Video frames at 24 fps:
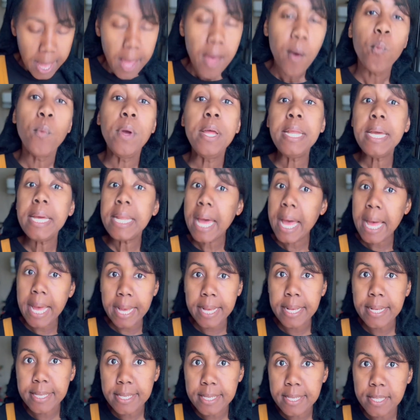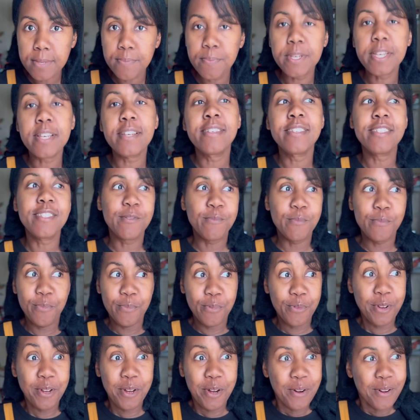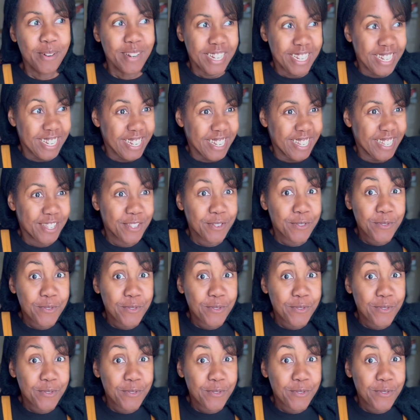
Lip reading: We need eggs because brioche is